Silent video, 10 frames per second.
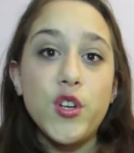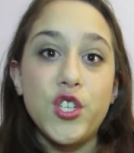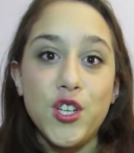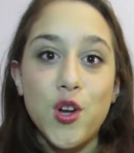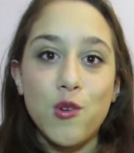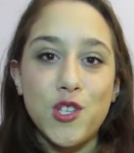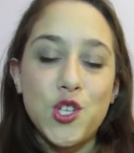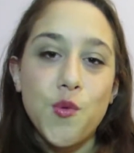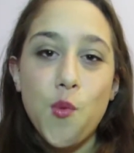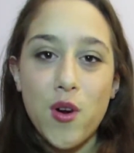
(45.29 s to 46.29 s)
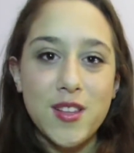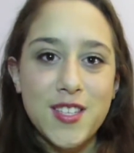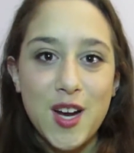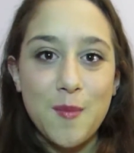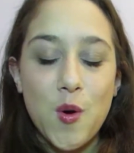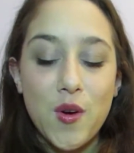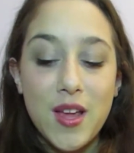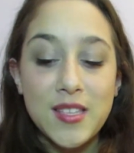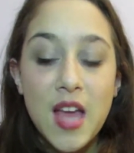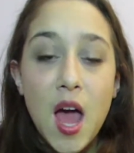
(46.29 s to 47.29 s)
she goes to award
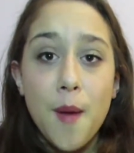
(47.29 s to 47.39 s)
ceremonies,